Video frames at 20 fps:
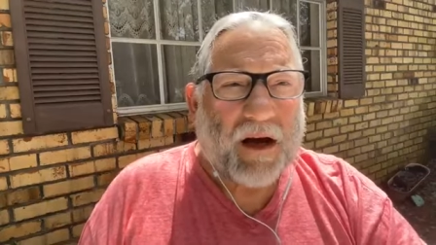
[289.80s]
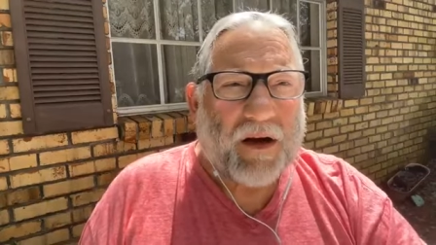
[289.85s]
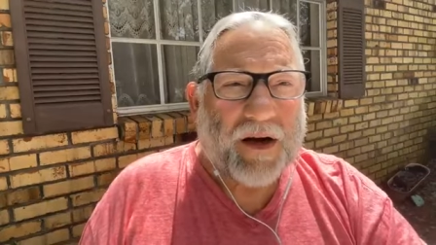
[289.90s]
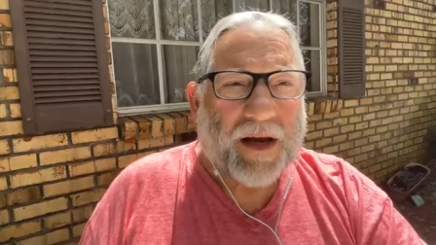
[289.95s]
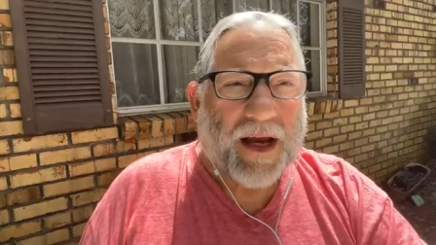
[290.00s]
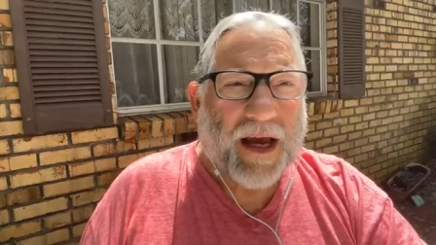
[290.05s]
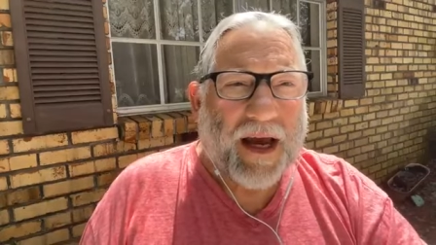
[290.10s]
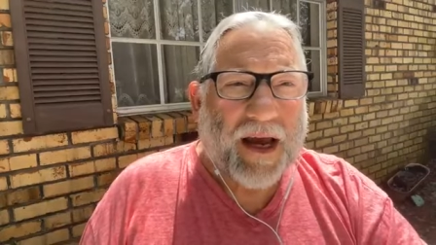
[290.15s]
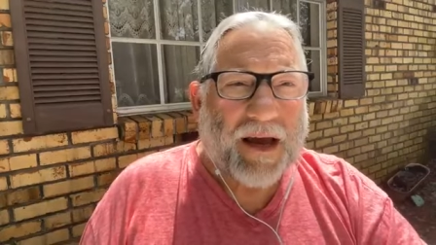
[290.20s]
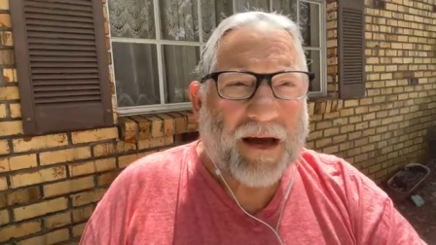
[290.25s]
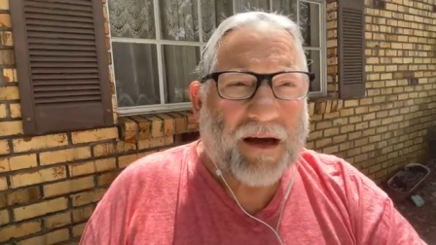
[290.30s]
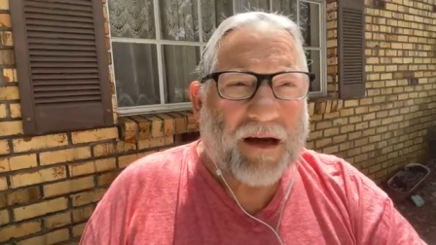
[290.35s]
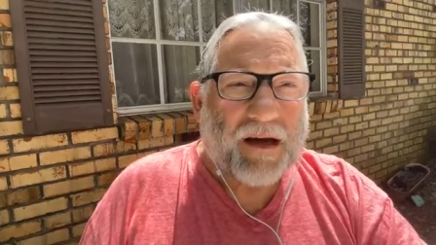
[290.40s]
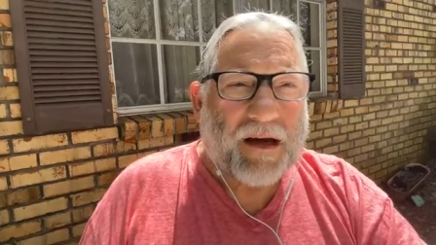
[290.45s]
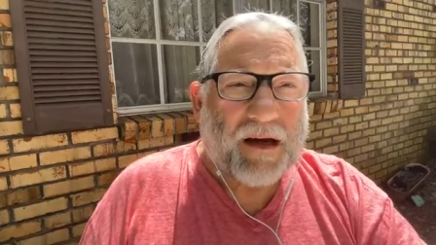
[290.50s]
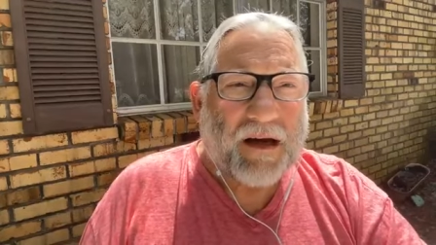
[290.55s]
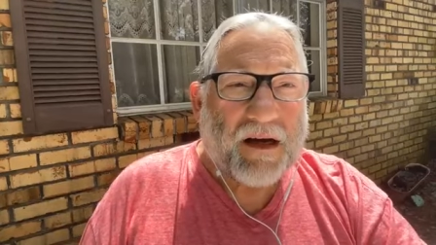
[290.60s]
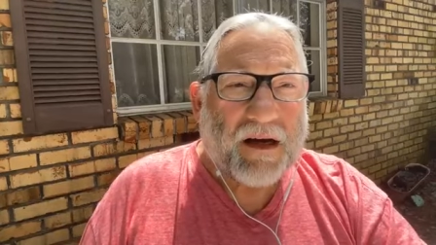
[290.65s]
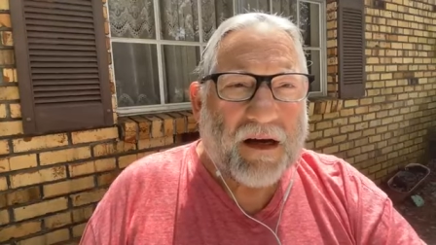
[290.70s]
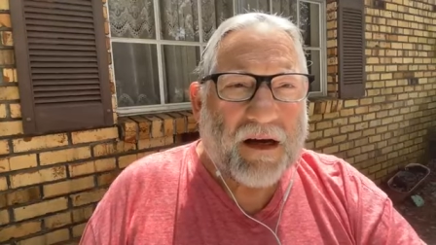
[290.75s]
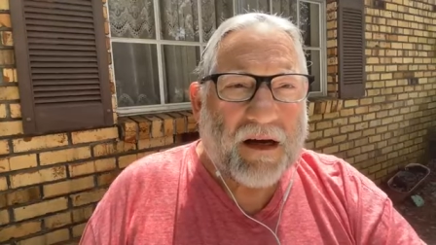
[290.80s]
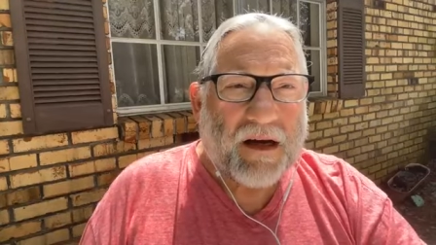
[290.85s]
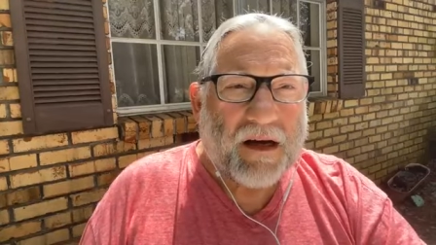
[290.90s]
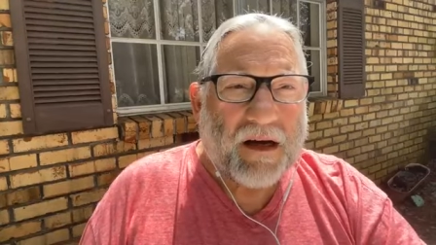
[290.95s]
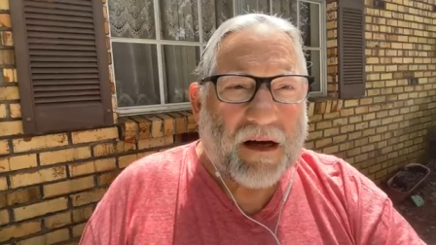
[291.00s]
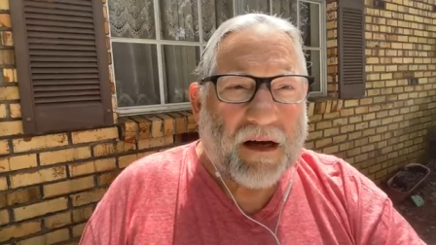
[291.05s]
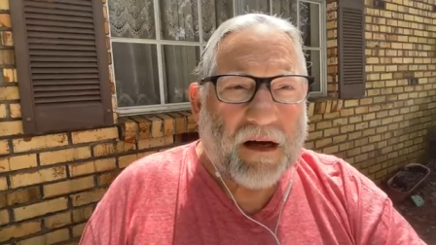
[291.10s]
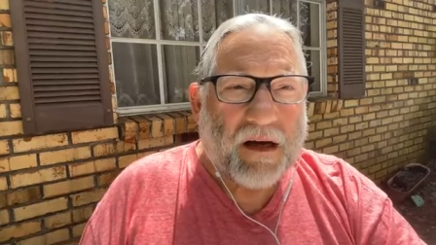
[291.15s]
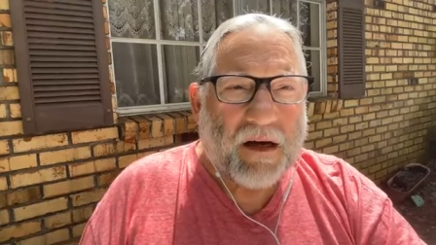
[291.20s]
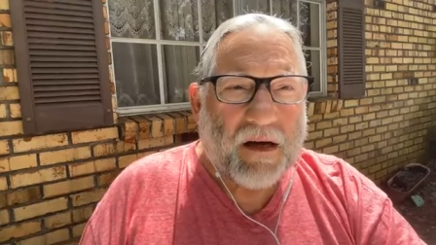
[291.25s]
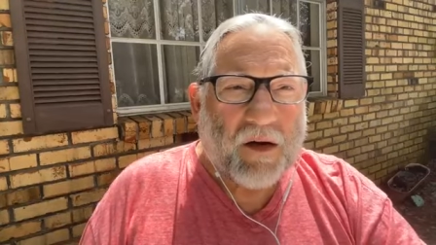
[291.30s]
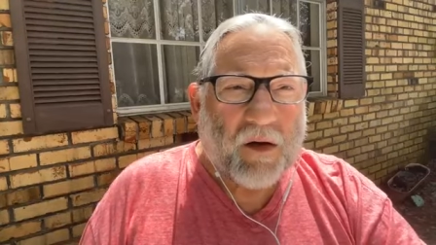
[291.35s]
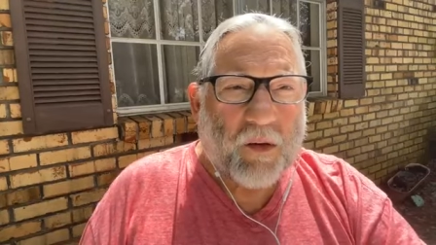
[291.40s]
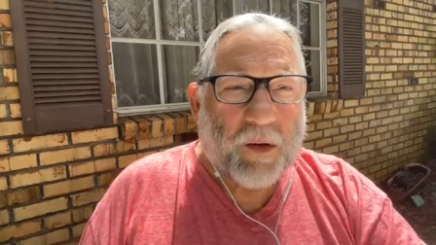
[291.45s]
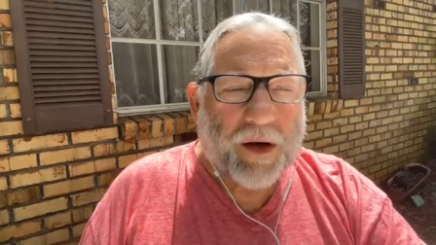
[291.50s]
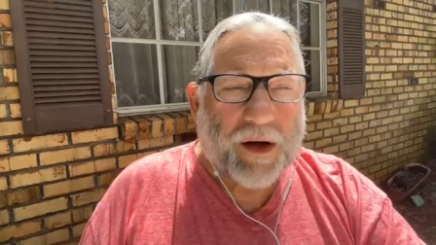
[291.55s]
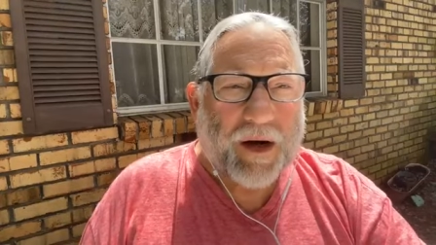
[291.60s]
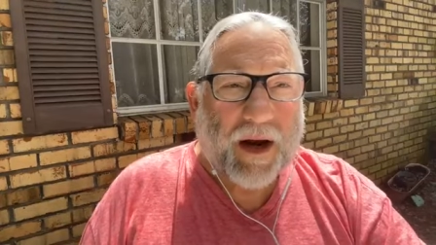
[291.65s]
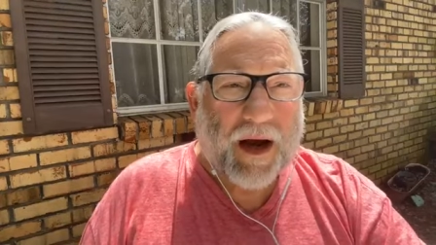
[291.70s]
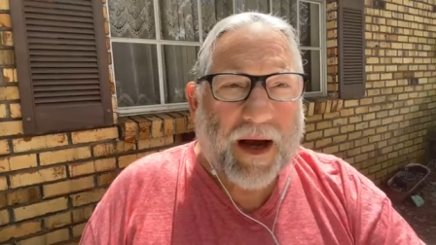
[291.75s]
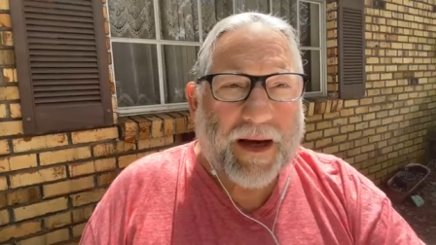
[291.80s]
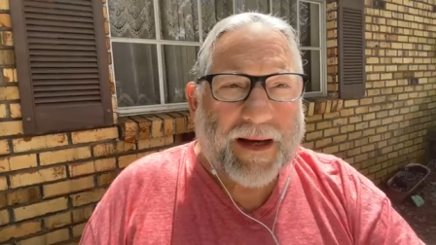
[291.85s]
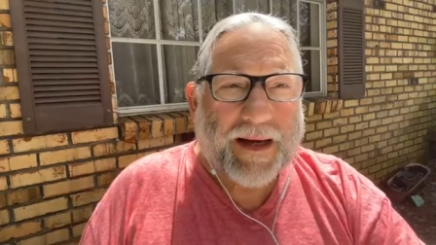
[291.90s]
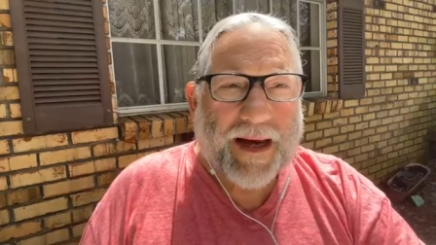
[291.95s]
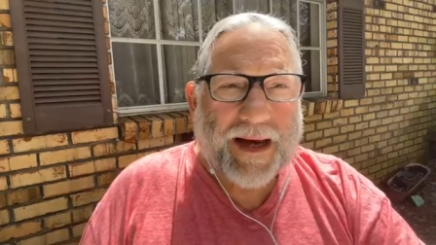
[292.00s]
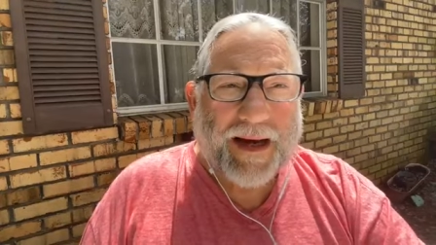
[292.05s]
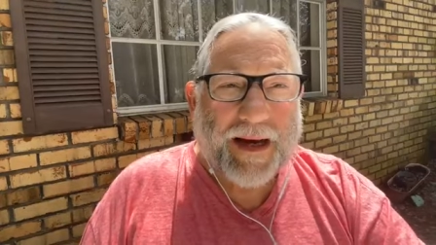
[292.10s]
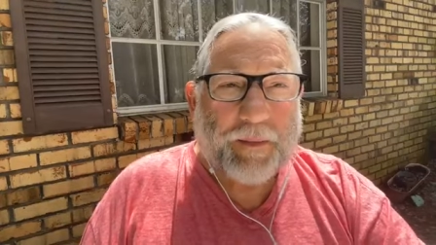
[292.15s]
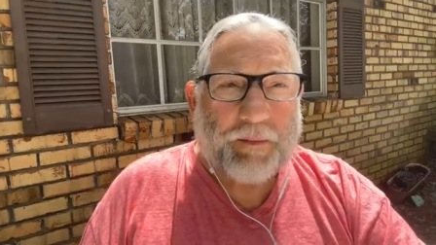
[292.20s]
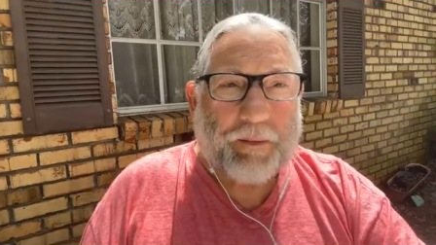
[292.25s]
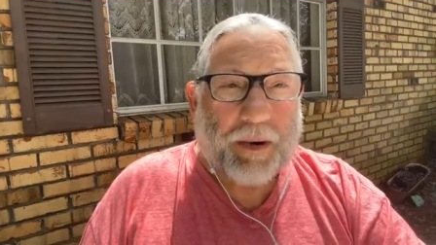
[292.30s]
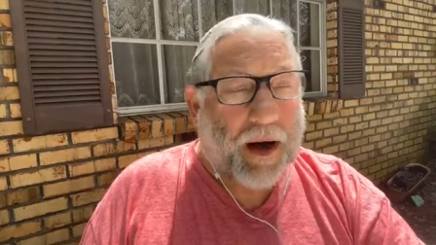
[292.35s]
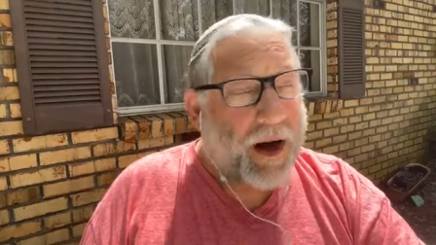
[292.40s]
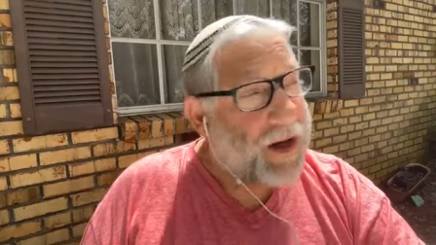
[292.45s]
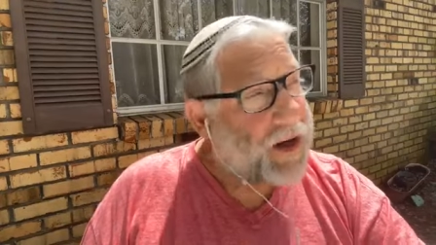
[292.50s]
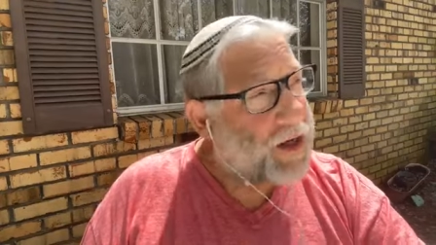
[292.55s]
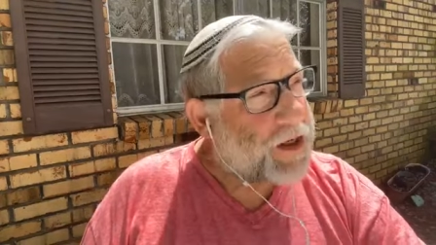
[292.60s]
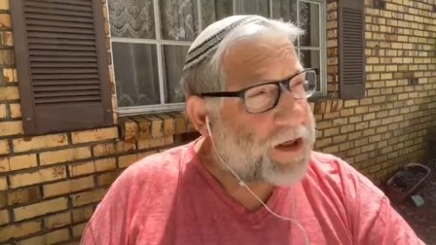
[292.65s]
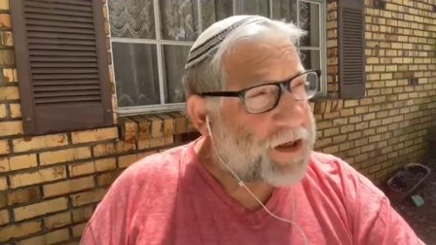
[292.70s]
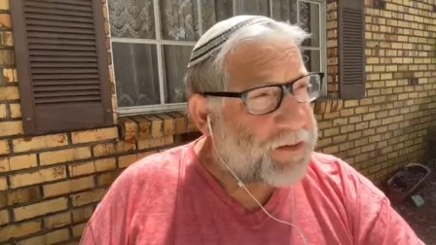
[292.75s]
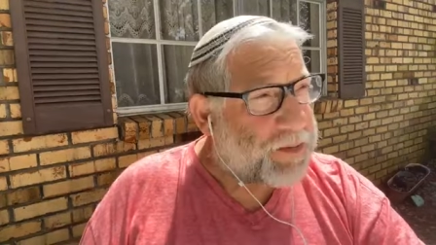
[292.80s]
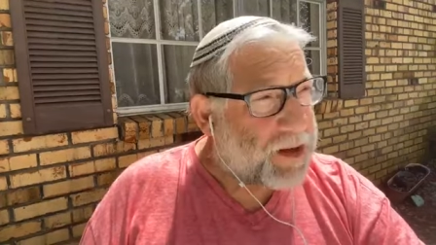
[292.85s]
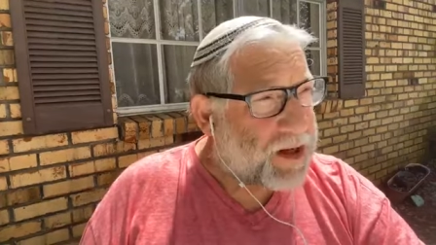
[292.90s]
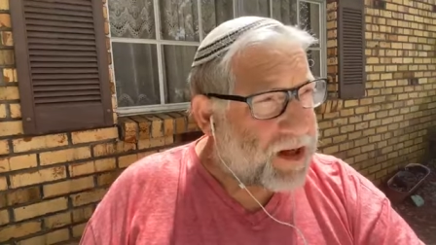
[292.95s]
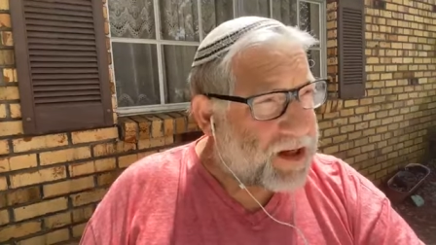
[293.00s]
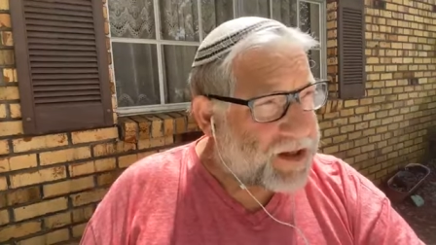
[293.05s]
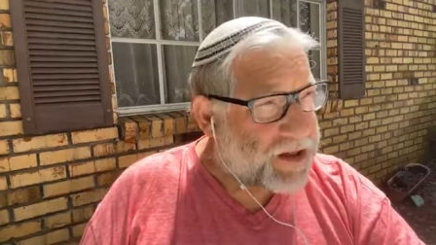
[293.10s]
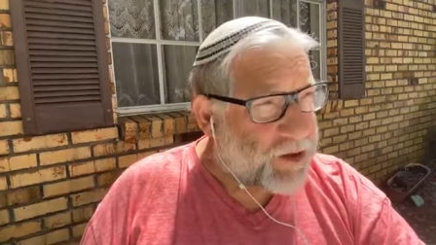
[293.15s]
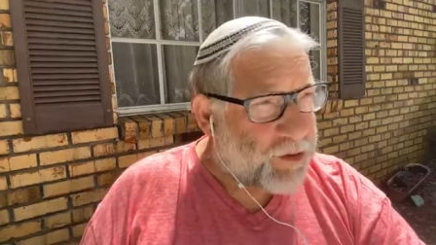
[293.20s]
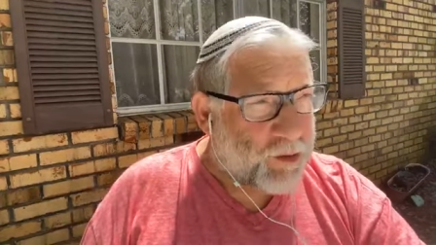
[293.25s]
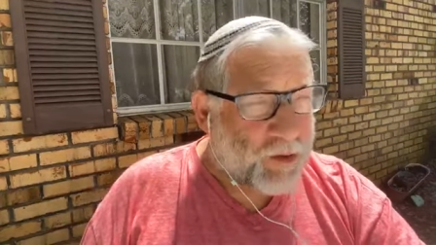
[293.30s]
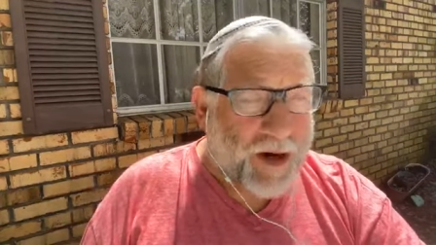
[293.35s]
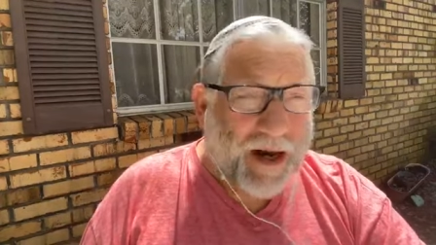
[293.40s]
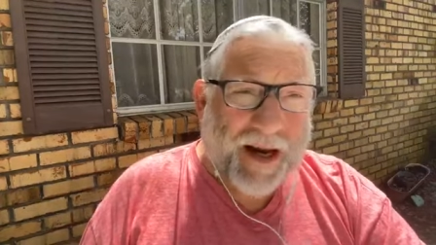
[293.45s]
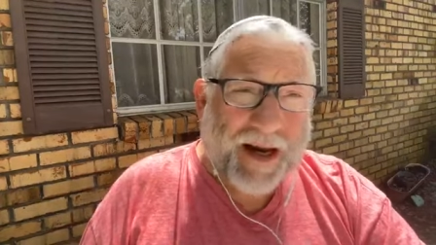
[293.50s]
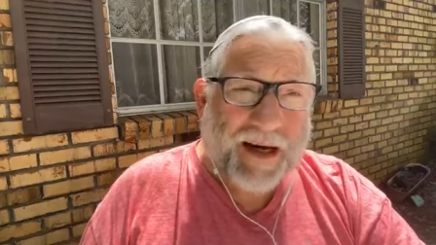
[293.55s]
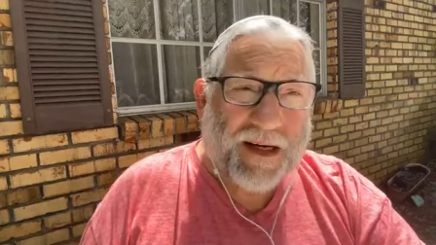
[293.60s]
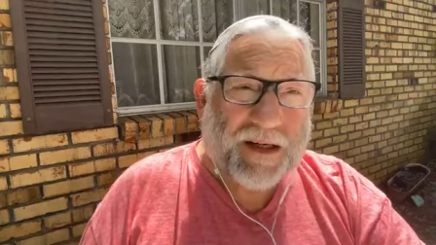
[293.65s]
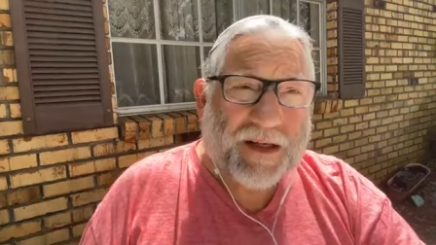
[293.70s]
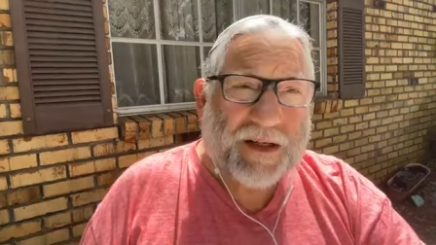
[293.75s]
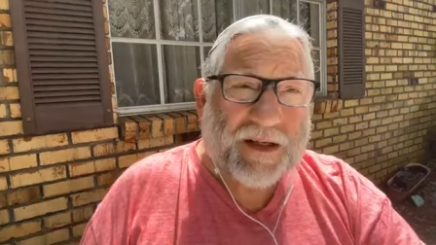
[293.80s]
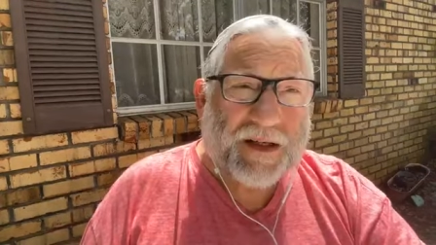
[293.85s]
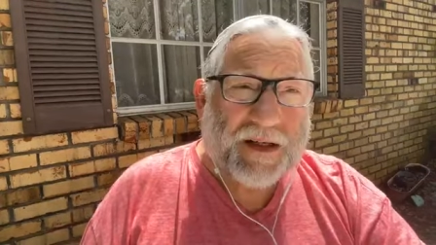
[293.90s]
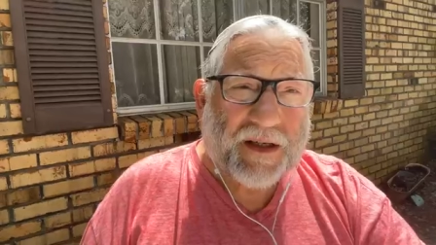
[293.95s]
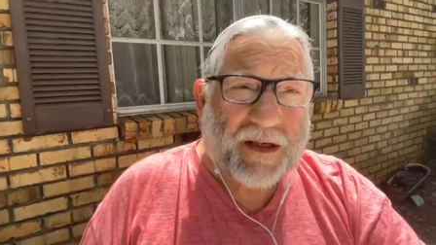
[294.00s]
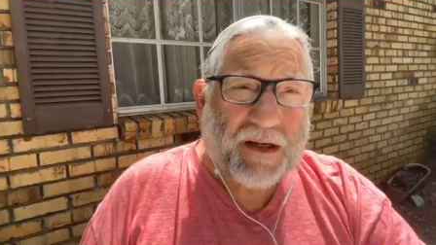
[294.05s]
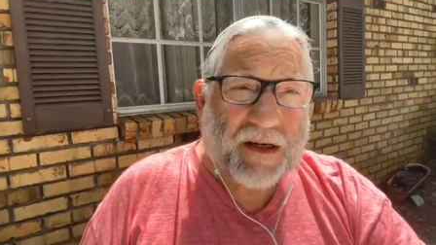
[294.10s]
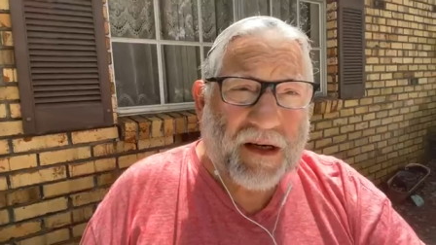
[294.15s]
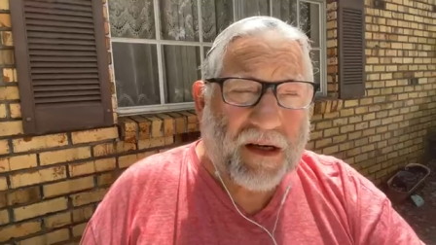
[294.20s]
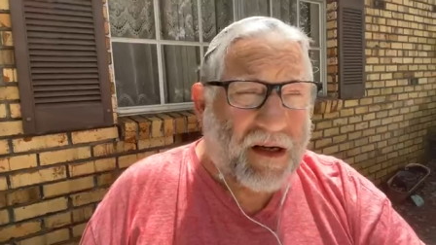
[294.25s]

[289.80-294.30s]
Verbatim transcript: Okay? We're not getting punished because it rains